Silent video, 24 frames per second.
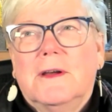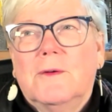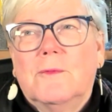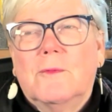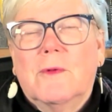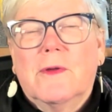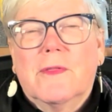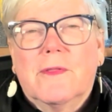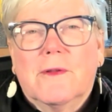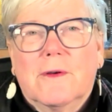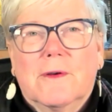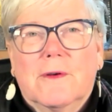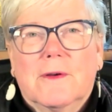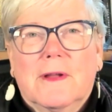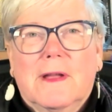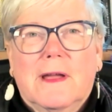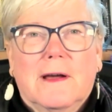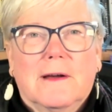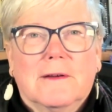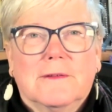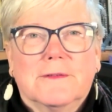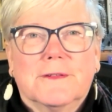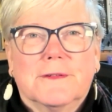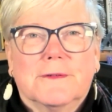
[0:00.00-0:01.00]
whether
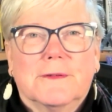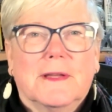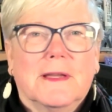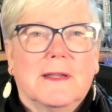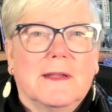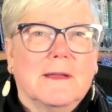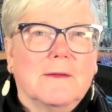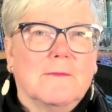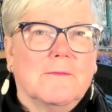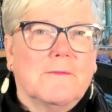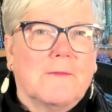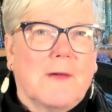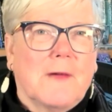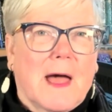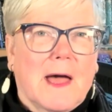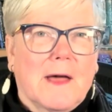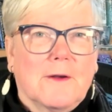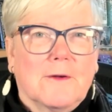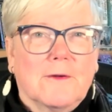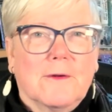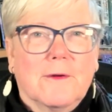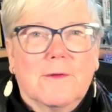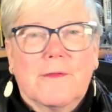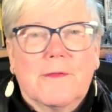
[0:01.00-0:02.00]
cows are getting
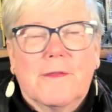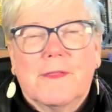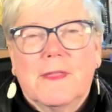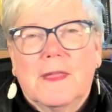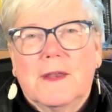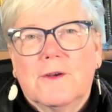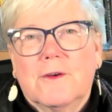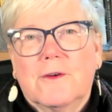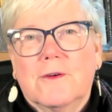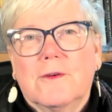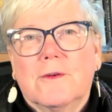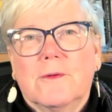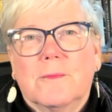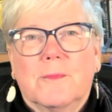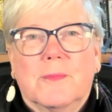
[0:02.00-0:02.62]
fatter or thinner,